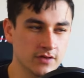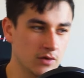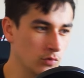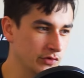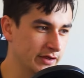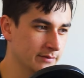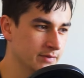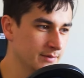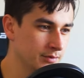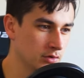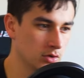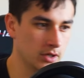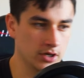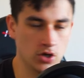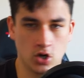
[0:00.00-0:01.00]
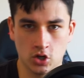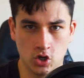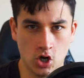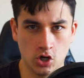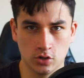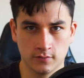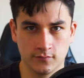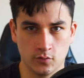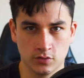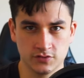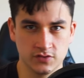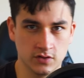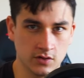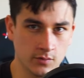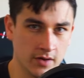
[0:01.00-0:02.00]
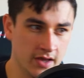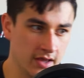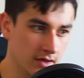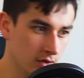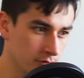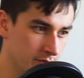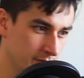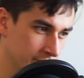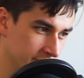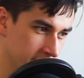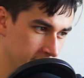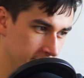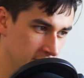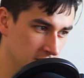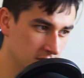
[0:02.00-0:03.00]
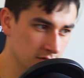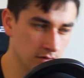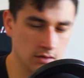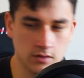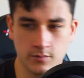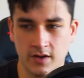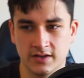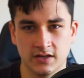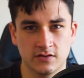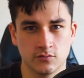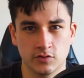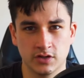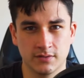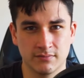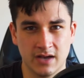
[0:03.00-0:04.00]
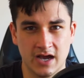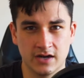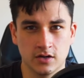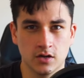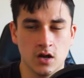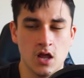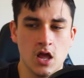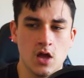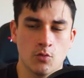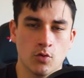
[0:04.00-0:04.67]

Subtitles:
some people are like, oh, carnivore is the only way. Other people say vegan's the only way. It doesn't really matter.